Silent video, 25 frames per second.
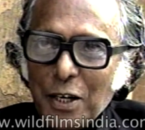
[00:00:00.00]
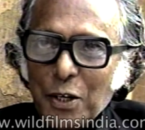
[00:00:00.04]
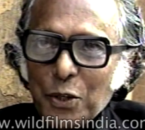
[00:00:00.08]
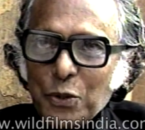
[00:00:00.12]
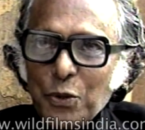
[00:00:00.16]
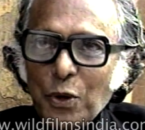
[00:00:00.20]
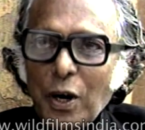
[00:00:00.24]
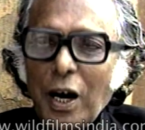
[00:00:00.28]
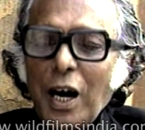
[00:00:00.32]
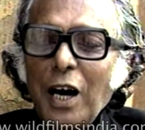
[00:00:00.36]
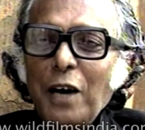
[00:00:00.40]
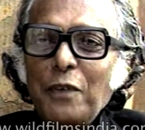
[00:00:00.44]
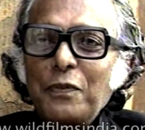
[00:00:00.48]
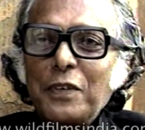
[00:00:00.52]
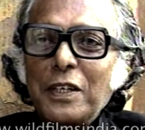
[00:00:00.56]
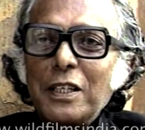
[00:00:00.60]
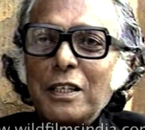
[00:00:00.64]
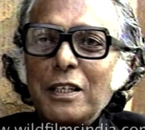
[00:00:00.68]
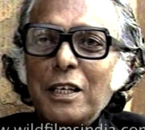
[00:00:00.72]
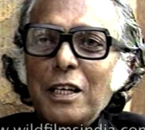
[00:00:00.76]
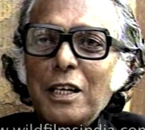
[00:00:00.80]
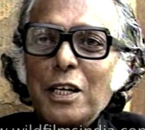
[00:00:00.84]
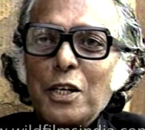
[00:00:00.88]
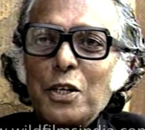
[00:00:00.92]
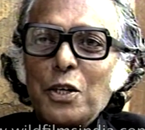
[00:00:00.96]
So after
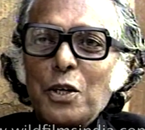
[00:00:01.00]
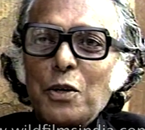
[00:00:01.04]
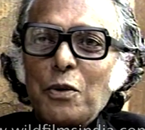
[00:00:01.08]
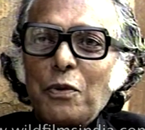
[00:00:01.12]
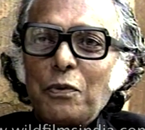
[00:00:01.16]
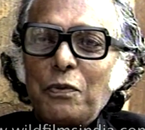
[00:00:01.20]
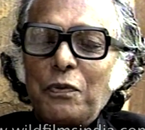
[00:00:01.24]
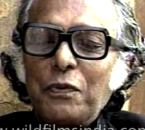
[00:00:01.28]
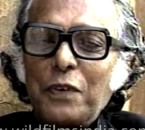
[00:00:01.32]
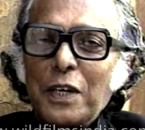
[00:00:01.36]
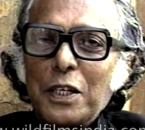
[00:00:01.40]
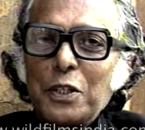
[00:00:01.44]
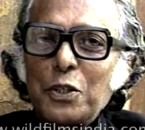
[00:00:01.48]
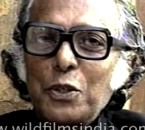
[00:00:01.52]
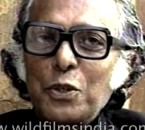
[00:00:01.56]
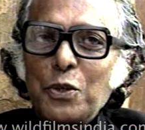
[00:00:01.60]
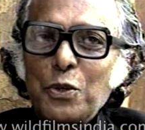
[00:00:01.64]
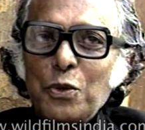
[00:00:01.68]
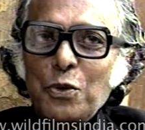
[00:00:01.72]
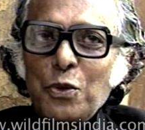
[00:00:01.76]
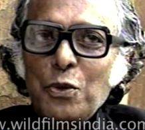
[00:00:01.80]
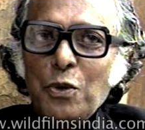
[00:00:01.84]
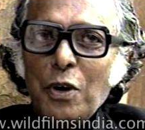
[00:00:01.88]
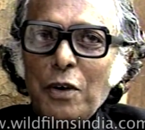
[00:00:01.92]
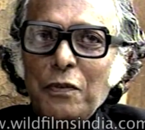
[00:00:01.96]
the first
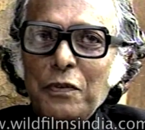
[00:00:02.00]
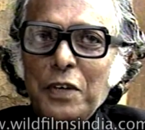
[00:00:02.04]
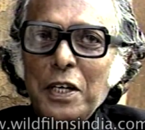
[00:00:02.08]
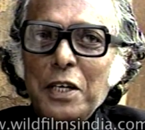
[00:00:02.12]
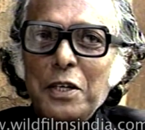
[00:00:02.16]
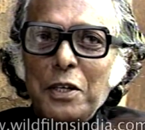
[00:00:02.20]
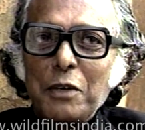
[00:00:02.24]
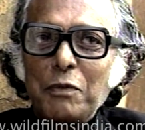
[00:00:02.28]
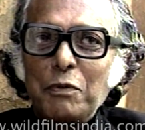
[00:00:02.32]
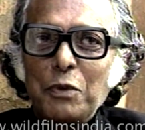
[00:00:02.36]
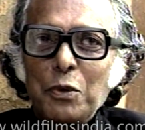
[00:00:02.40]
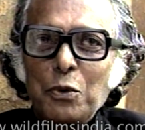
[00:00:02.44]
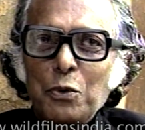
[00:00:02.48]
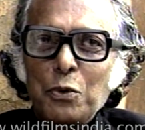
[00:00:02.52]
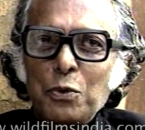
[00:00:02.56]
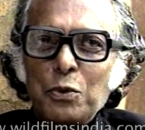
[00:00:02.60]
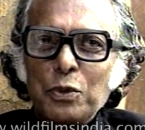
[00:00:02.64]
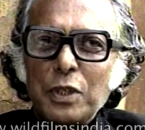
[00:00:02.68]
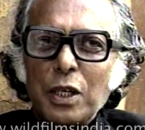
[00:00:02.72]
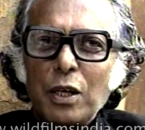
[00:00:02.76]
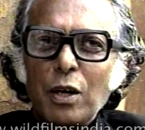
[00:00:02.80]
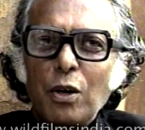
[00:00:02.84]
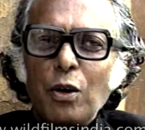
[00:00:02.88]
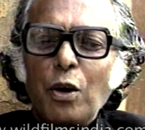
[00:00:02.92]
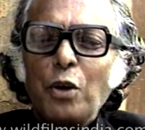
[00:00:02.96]
show of interview,
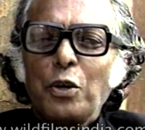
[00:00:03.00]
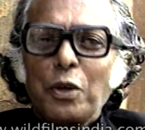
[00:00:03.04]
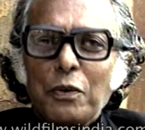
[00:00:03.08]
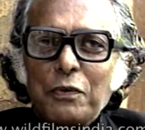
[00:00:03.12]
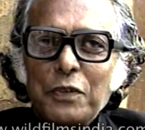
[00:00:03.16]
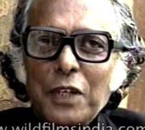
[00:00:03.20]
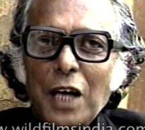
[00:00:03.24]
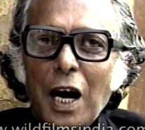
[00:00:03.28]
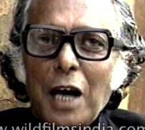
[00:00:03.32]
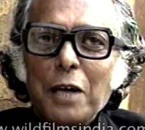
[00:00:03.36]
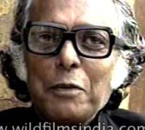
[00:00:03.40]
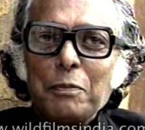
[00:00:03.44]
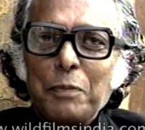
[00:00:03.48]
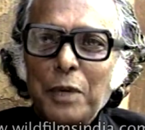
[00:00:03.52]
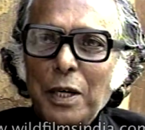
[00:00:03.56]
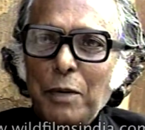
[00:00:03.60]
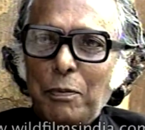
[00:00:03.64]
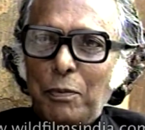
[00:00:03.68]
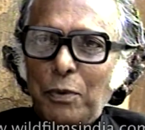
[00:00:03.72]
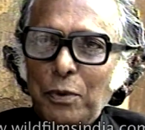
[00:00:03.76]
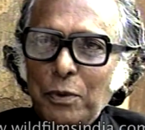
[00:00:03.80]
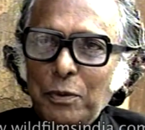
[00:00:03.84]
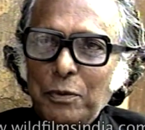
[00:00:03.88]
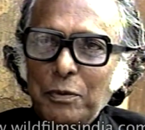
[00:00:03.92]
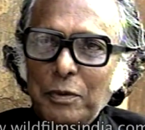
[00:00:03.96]
the lot of young
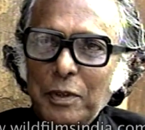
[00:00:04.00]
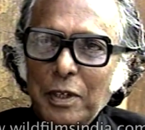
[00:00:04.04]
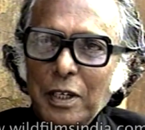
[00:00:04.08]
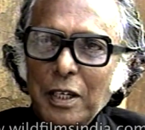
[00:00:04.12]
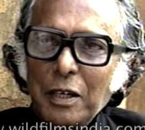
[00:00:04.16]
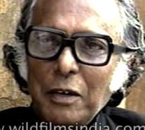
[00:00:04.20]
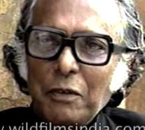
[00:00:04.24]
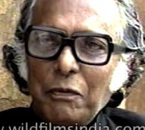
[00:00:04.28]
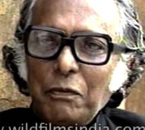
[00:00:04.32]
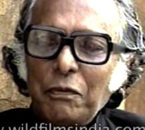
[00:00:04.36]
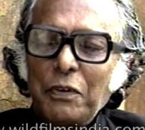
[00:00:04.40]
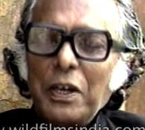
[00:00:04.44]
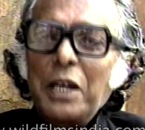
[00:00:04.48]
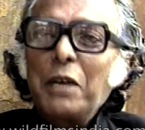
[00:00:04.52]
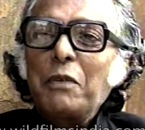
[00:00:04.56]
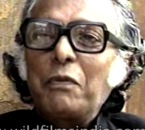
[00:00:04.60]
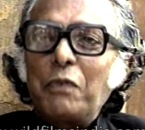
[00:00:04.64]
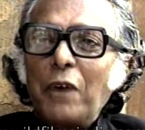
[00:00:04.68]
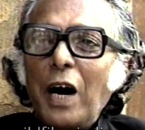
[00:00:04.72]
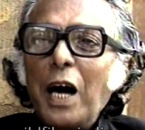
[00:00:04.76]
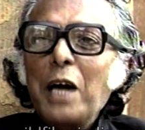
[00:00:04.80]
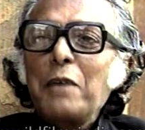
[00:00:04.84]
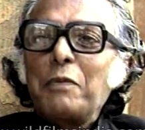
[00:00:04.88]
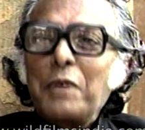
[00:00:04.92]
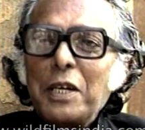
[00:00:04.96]
people, very
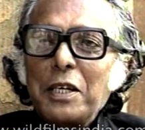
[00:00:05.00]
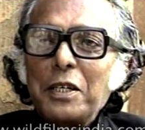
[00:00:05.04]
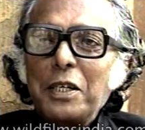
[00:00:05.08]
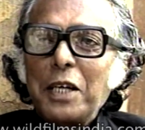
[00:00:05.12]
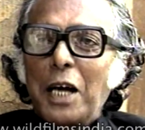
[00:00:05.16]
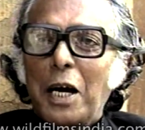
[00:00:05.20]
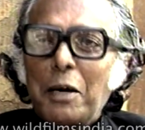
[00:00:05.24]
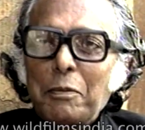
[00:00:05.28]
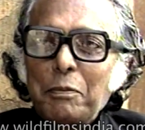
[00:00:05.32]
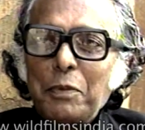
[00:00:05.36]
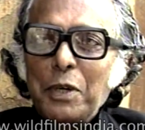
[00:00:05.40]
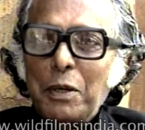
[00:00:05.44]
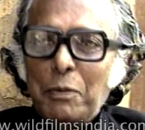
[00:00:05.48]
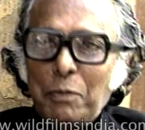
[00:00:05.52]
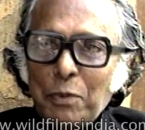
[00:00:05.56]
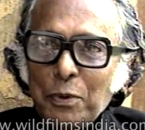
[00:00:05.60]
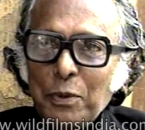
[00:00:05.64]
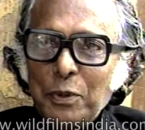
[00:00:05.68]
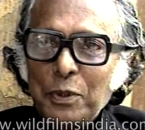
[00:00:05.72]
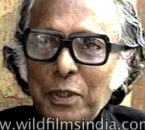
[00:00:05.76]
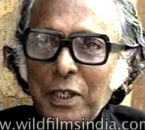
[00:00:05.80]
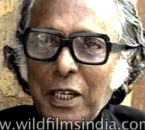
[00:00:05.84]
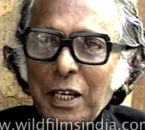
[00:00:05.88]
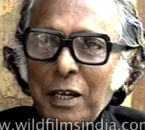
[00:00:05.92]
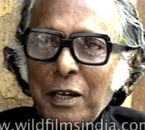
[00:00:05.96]
vibrant young
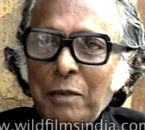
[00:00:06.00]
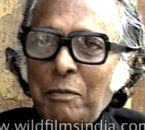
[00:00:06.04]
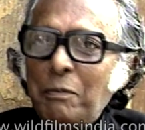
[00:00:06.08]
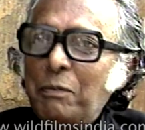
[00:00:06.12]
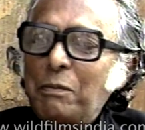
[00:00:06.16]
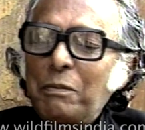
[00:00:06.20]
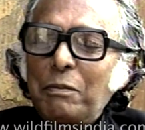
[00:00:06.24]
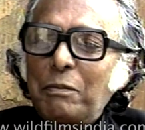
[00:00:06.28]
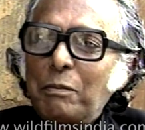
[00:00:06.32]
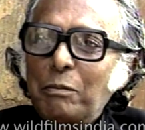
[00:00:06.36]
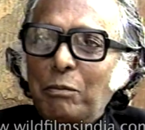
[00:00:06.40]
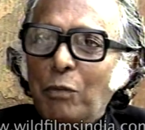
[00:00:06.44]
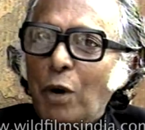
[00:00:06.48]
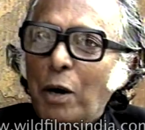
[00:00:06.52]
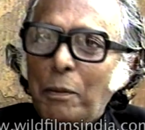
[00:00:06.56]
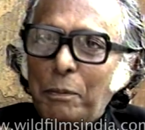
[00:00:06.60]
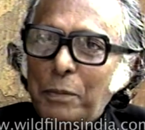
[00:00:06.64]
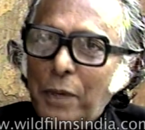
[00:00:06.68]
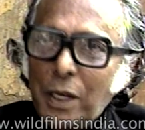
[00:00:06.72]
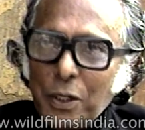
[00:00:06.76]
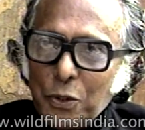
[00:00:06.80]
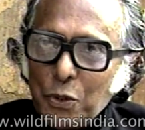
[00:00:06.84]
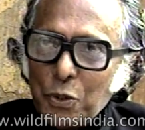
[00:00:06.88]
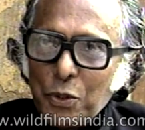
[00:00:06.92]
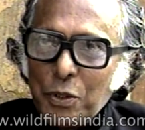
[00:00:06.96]
people, they
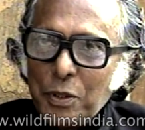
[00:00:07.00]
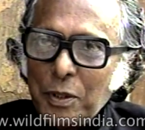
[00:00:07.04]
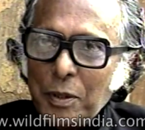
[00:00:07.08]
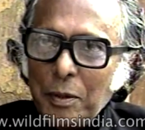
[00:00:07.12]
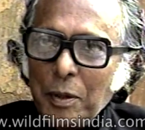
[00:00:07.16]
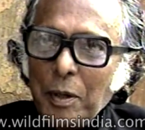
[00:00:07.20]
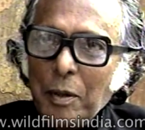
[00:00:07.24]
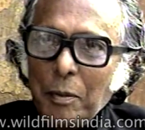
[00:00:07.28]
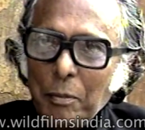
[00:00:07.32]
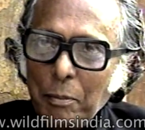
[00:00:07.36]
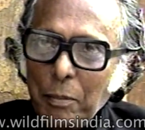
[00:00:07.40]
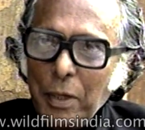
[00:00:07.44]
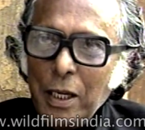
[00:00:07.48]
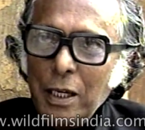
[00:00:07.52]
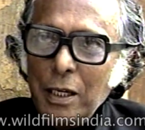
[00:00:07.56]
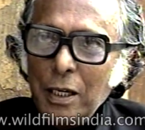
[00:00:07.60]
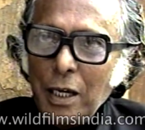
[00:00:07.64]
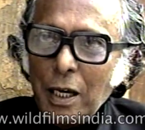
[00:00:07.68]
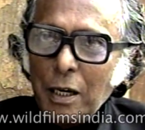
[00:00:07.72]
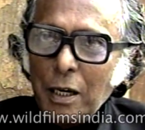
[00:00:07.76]
mobbed us, me